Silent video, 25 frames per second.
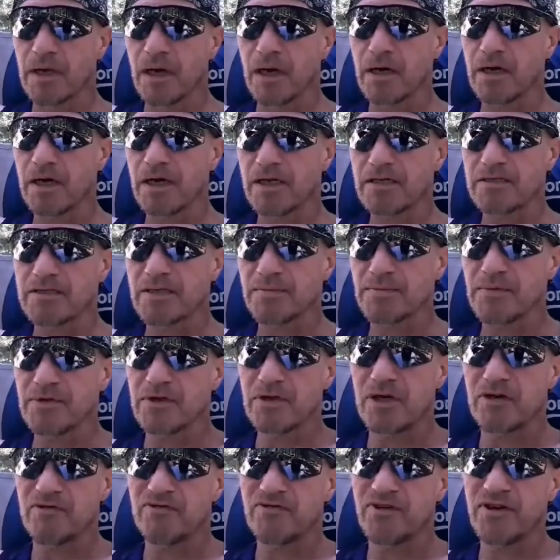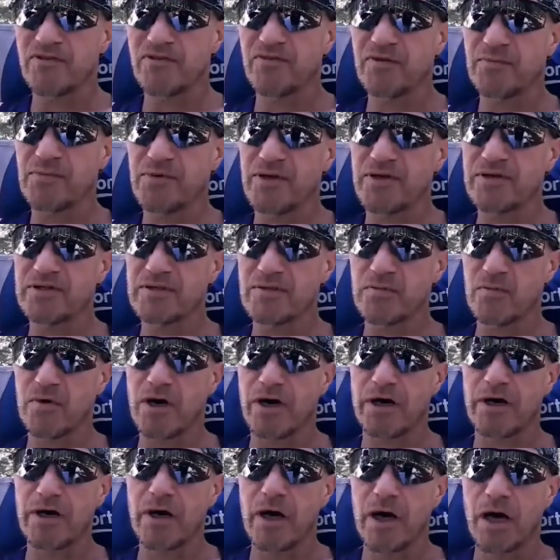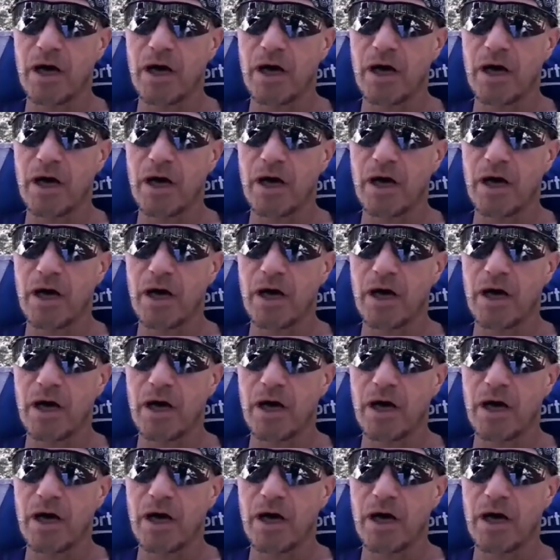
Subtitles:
All right, simple enough. Favorite place and why?